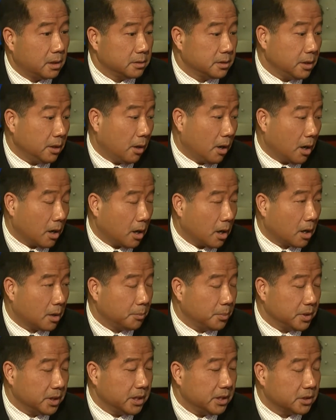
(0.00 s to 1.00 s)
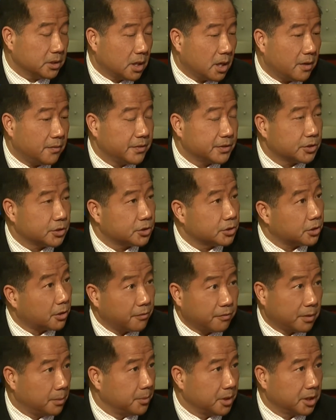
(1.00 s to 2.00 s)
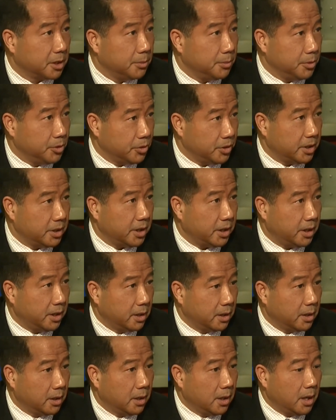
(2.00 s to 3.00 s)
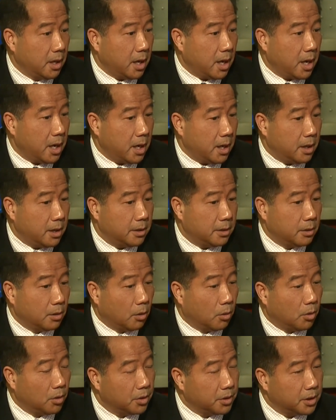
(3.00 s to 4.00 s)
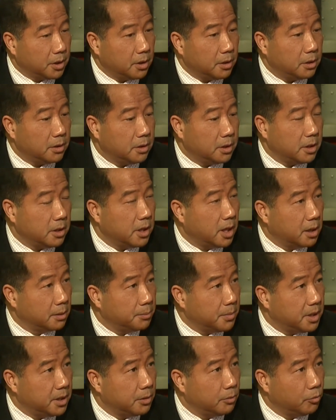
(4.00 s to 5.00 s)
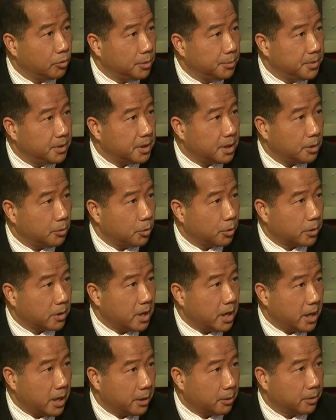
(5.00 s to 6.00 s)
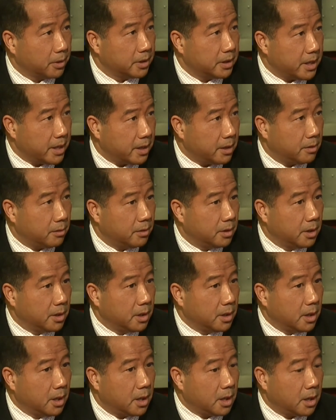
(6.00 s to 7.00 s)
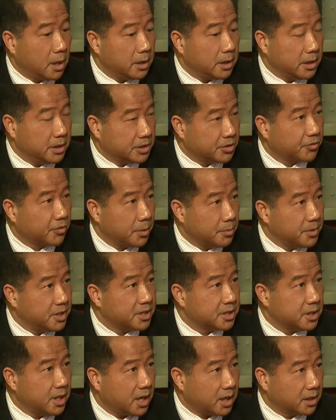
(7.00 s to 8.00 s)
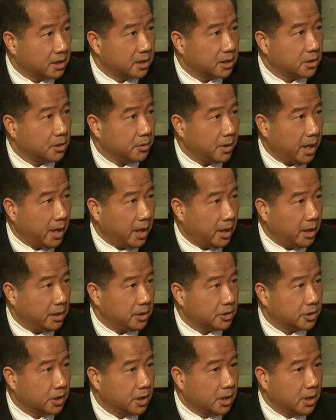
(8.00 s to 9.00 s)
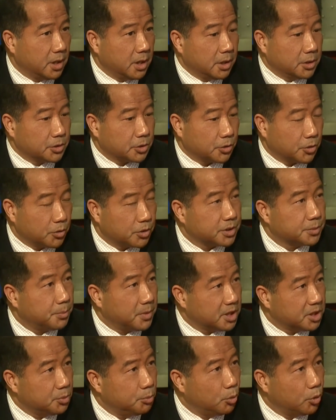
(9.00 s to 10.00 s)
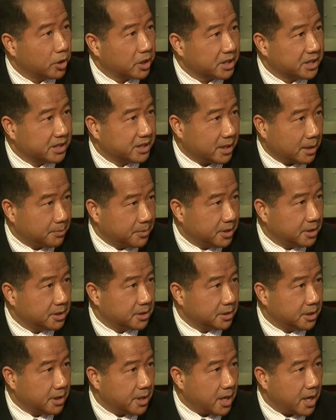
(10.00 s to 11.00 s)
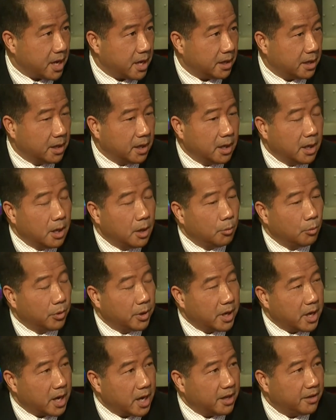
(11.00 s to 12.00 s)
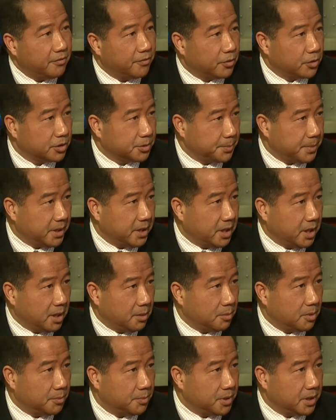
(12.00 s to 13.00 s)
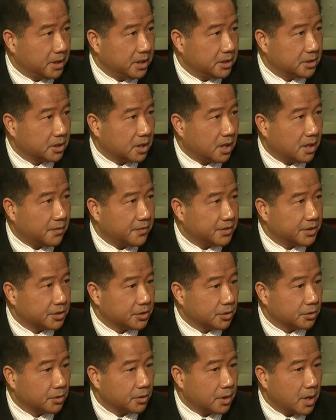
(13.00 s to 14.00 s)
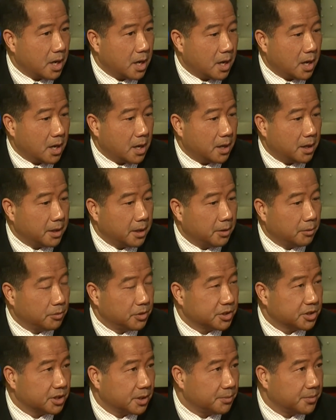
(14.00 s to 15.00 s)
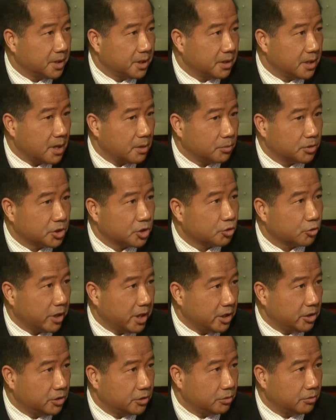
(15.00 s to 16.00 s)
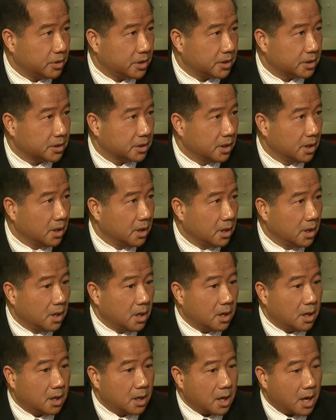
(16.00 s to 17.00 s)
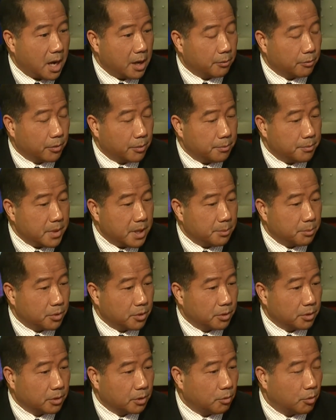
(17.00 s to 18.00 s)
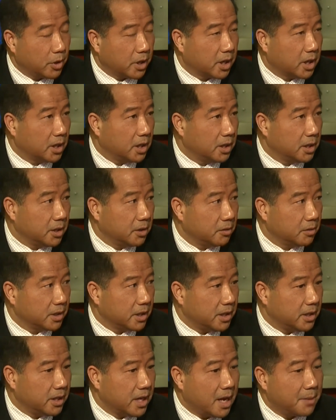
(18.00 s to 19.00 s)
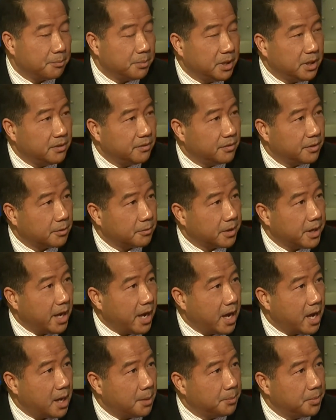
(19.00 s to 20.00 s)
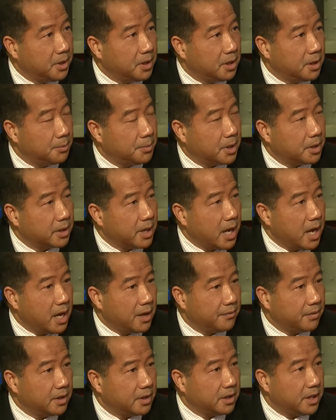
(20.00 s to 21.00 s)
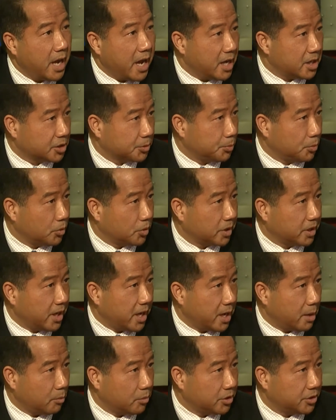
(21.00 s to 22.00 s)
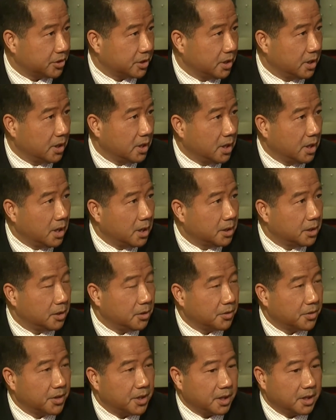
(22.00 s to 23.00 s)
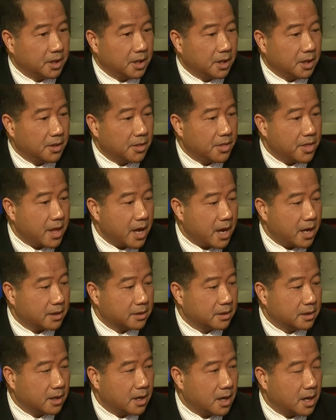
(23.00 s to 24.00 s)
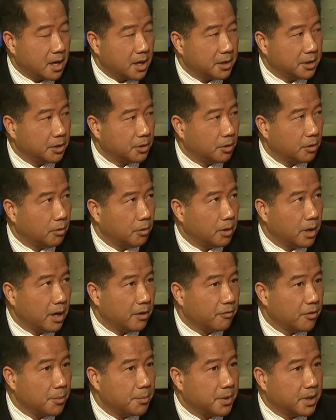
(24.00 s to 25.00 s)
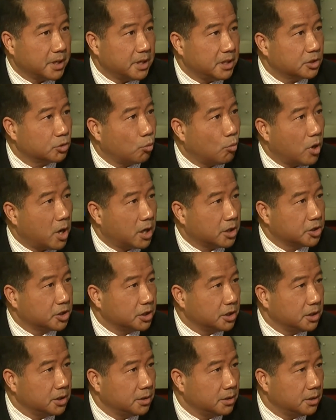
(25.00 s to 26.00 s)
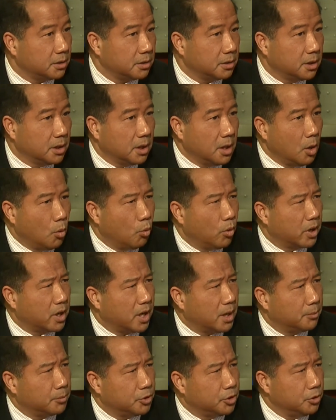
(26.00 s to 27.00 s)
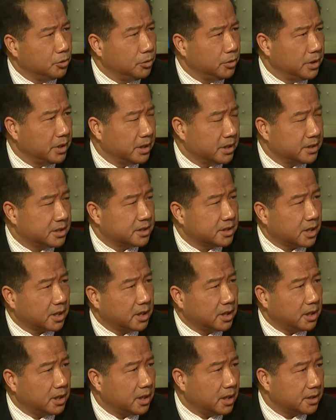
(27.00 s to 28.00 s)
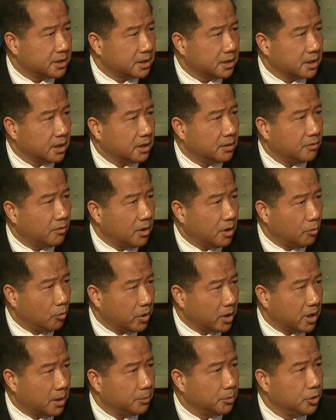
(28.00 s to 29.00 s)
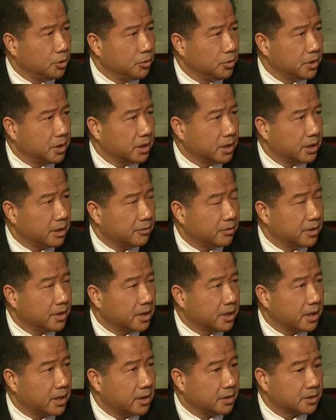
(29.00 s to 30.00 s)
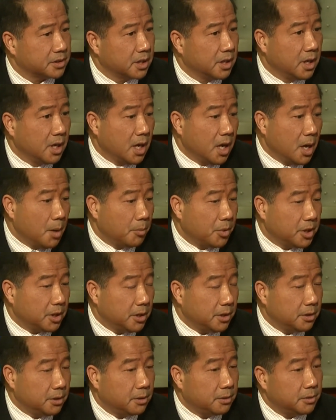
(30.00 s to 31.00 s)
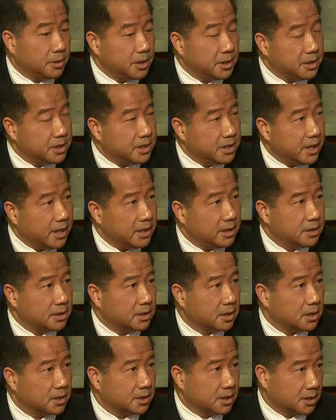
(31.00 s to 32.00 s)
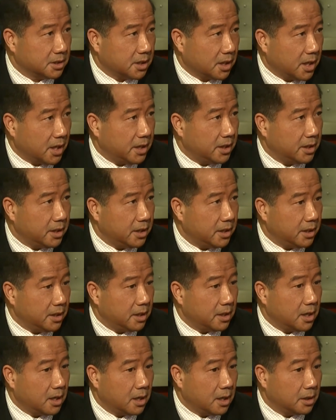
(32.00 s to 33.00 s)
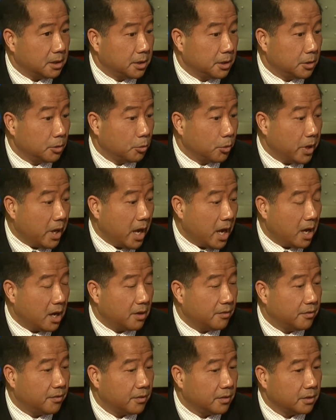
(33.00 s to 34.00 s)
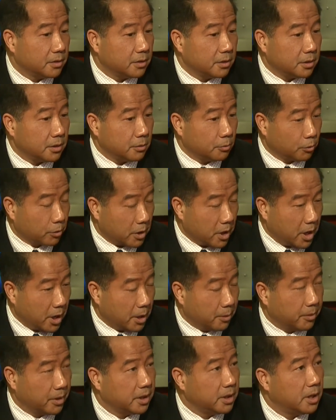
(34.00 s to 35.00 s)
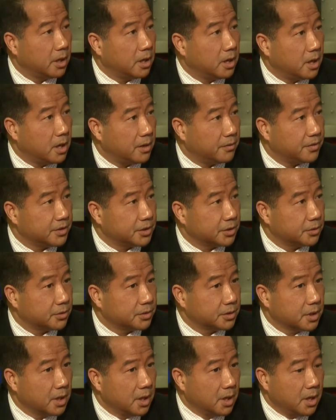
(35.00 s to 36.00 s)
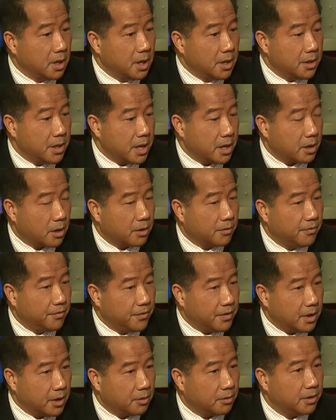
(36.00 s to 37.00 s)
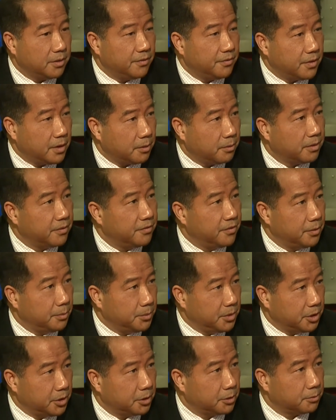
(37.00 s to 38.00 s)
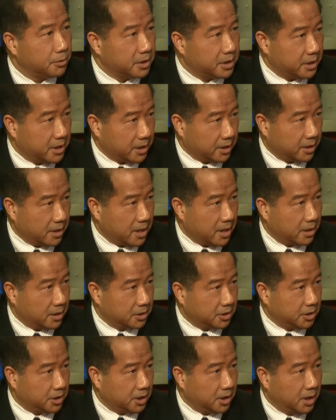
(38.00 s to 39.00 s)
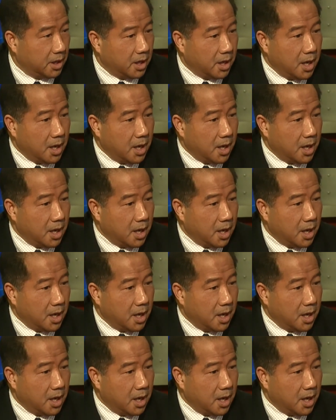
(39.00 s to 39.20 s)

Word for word: you know, our, our police officers are from the community and all the, the young men and women that we're hiring now uh, is from this technical age. So there's much more acceptance to that. When I first became a police officer, uh, it was something that was strange to us. Uh, I remember quite clearly not being very happy about having dashboard cameras. You know, thinking that uh, you know everybody is watching what I'm doing and second guessing of, of what I'm doing and everything else. But you know, in today's society, uh, you know, we have we're hiring young officers that are very, very familiar with technology.